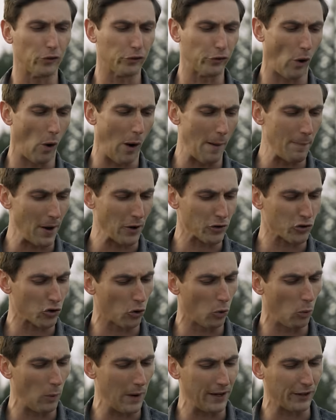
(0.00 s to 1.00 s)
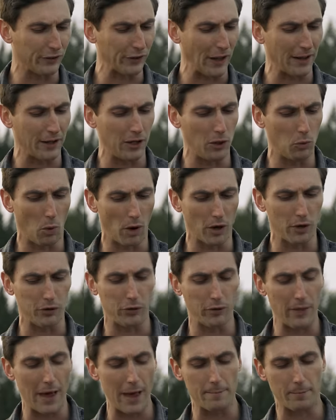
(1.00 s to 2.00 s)
So I'm not sure when exactly you'd want to
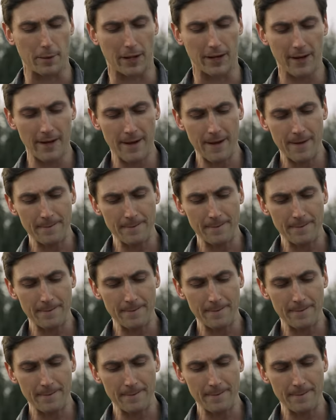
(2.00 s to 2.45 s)
do that, but